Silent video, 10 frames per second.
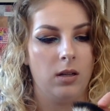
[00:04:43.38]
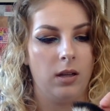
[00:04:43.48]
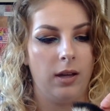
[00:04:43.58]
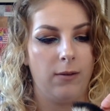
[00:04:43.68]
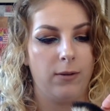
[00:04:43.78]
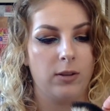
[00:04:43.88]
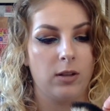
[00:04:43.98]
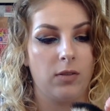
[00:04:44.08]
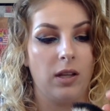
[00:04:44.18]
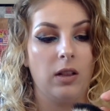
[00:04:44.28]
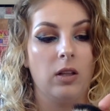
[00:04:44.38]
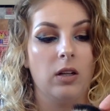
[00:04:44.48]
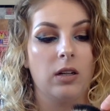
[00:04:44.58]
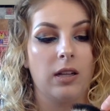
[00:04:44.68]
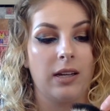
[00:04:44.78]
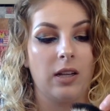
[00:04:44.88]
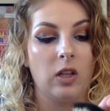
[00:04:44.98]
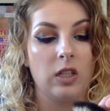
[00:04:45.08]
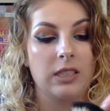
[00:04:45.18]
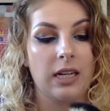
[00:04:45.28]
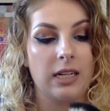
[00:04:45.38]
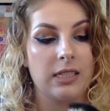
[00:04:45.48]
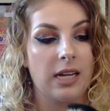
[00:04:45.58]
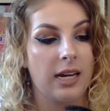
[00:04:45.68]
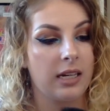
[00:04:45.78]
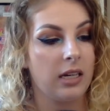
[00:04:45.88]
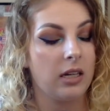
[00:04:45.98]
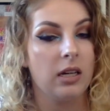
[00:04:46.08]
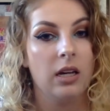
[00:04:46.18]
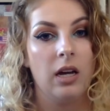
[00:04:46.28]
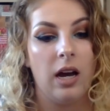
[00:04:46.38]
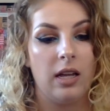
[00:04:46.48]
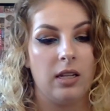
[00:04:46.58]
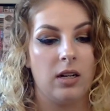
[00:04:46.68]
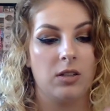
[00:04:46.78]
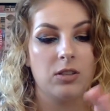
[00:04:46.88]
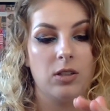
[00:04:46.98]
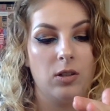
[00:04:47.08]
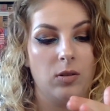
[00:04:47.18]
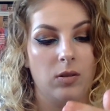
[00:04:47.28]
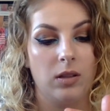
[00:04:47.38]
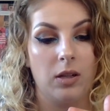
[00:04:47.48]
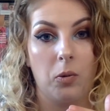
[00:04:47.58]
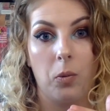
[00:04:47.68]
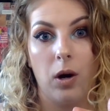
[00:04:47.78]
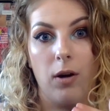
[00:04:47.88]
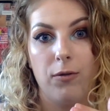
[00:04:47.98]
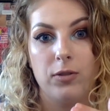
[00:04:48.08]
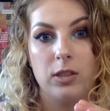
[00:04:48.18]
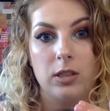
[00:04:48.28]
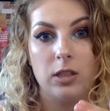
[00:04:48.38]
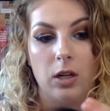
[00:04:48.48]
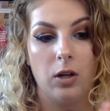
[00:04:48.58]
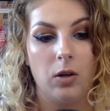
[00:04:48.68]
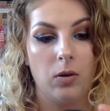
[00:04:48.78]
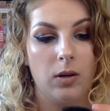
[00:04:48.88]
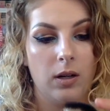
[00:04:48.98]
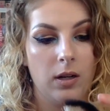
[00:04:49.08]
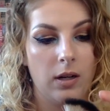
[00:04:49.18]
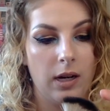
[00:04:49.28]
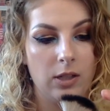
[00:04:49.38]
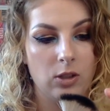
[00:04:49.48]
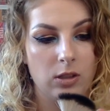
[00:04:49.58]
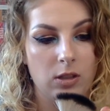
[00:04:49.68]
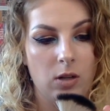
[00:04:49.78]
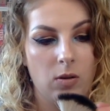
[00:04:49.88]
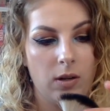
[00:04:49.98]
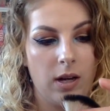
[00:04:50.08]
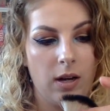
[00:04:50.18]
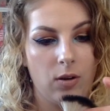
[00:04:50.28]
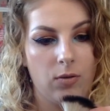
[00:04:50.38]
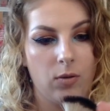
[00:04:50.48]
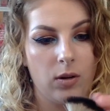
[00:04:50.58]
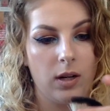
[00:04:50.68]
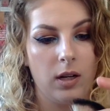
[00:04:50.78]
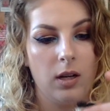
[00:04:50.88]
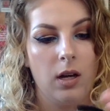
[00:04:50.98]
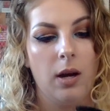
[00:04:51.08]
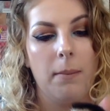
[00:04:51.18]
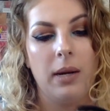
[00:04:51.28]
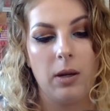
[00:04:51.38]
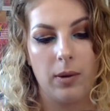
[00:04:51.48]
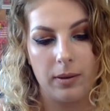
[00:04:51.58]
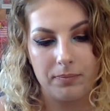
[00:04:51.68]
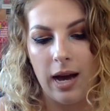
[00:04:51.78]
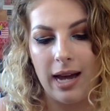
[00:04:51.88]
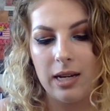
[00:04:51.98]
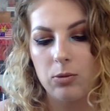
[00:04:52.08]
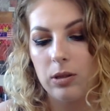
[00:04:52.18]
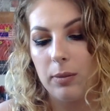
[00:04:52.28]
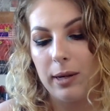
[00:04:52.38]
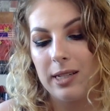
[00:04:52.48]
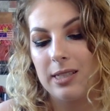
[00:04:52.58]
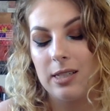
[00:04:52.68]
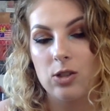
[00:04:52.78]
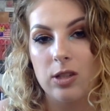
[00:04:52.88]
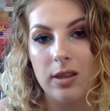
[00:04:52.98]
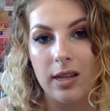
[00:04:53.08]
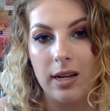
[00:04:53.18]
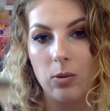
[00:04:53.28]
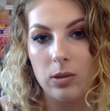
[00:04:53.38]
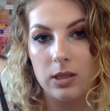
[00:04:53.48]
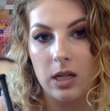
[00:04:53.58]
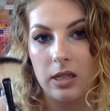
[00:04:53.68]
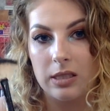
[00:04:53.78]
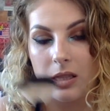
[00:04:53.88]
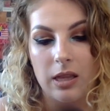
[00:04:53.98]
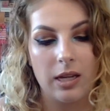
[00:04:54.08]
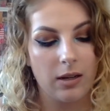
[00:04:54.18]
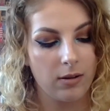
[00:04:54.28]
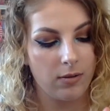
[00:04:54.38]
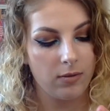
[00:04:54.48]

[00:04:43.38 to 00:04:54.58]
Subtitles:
like, first off, they look like it looks kind of tacky, and then also they're rough, so I just don't care for it. But anyway, I didn't really pay attention that it was not synthetic